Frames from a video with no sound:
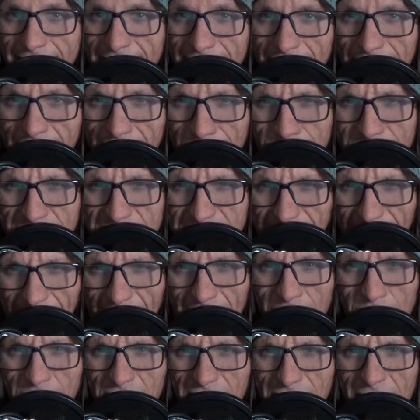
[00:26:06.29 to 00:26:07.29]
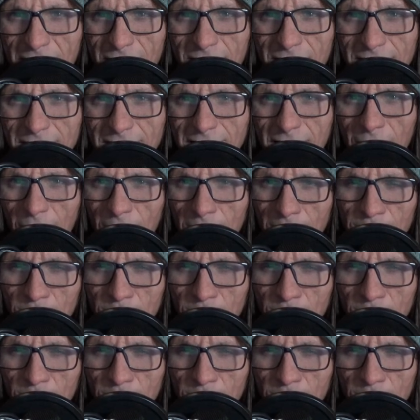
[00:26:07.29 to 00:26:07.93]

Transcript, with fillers: yep, Sam and Ella are